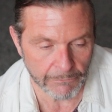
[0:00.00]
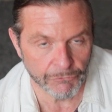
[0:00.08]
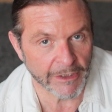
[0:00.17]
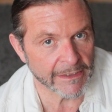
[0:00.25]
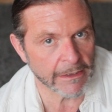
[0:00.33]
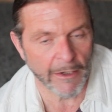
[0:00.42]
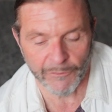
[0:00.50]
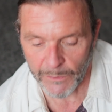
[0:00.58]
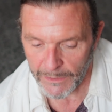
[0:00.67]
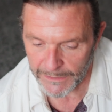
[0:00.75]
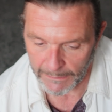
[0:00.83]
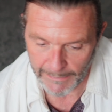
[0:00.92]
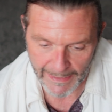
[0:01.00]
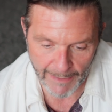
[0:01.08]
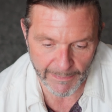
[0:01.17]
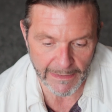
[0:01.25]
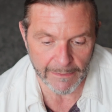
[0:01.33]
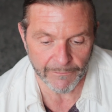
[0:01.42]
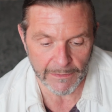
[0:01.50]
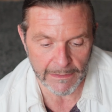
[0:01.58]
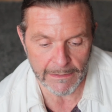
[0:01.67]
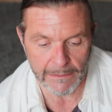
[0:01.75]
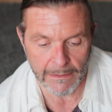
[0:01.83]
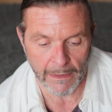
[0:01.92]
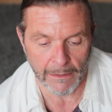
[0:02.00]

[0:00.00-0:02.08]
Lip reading: drinks afterwards and how many of the